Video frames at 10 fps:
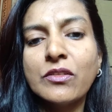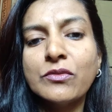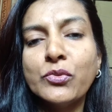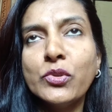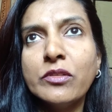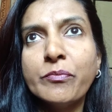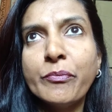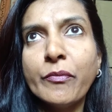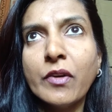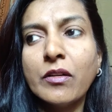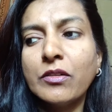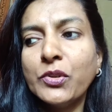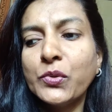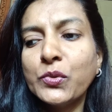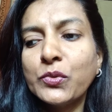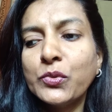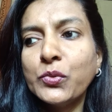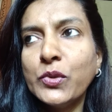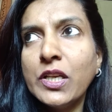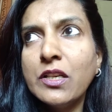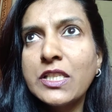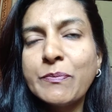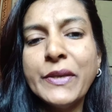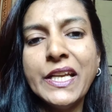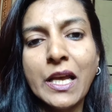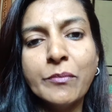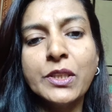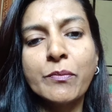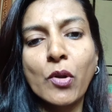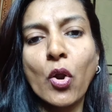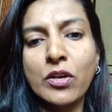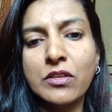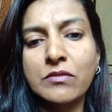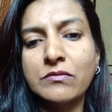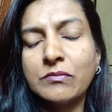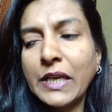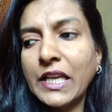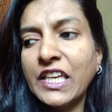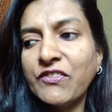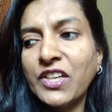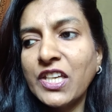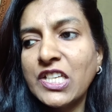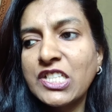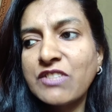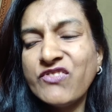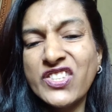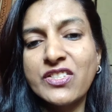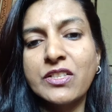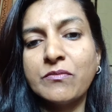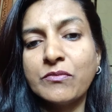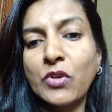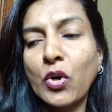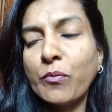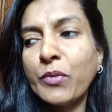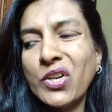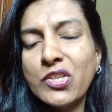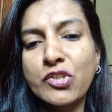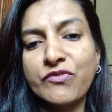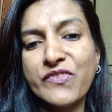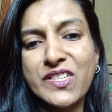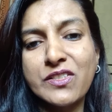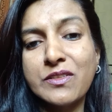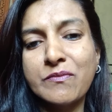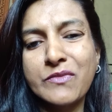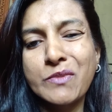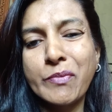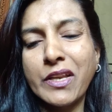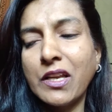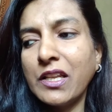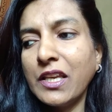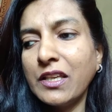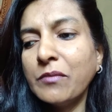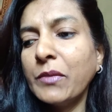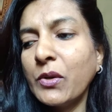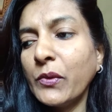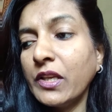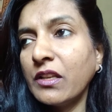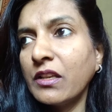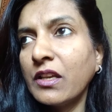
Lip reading: who will speed up the plot by giving his wisdom or pearls of wisdom, sprinkling in between.